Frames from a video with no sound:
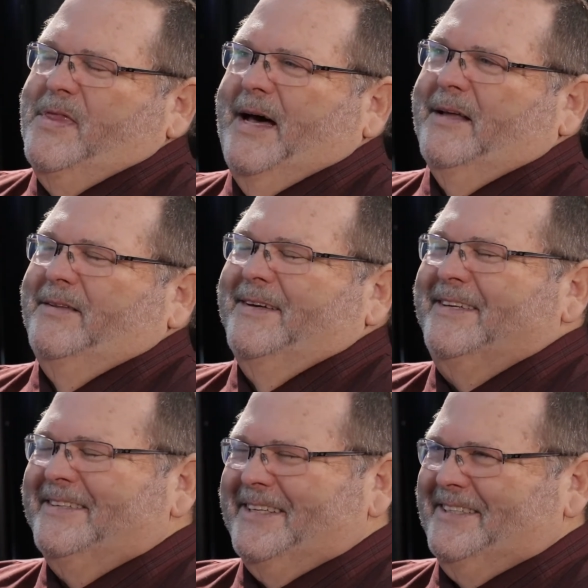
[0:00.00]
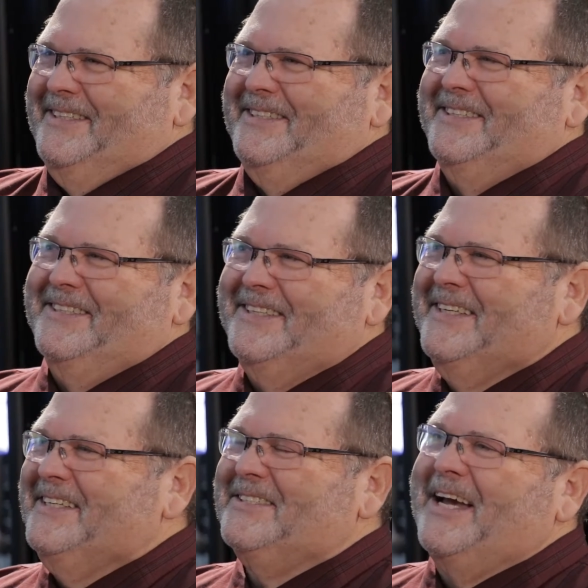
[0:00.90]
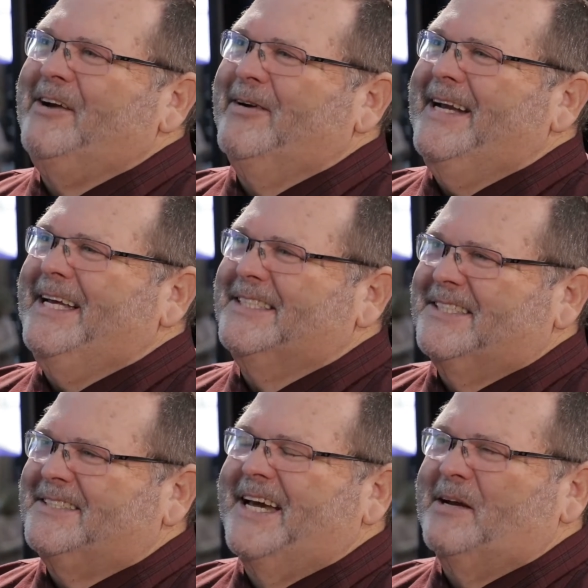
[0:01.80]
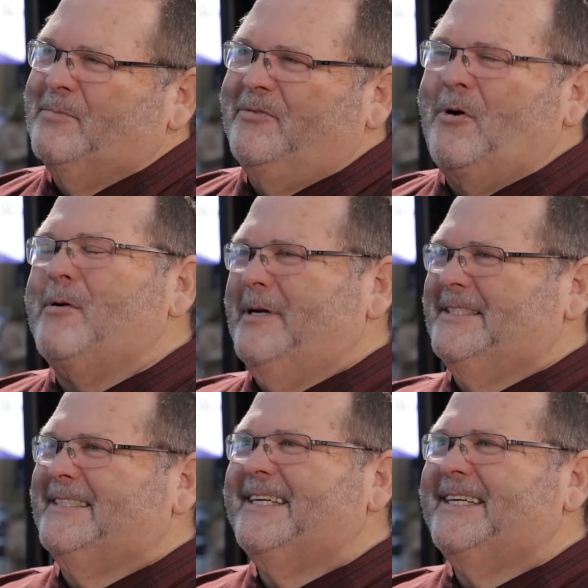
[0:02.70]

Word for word: the, the, the, the sight reading is the second performance.